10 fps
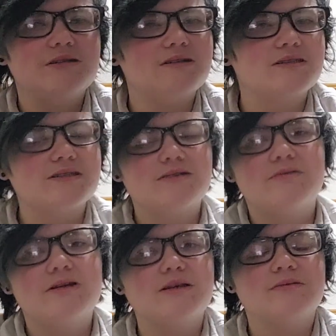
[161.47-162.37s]
it's just a
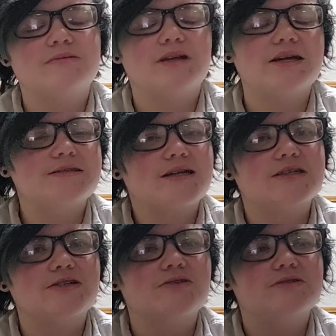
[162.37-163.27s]
really nice
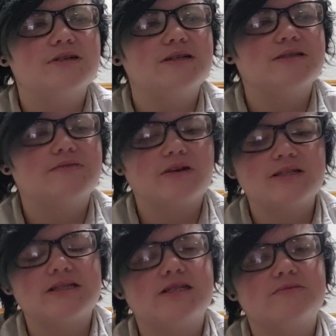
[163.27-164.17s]
tattoo. It's a very
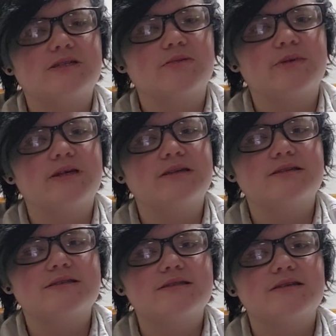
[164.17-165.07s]
sentimental
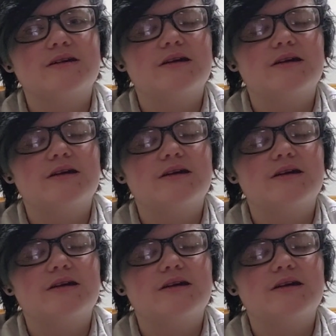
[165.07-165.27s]
piece.